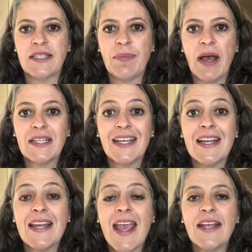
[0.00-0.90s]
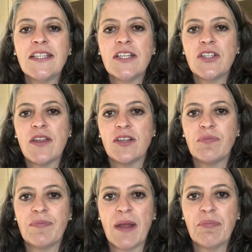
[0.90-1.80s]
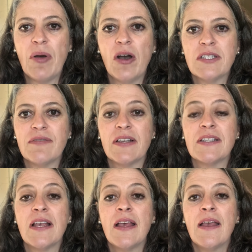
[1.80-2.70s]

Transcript: It's about connecting to that parts of us,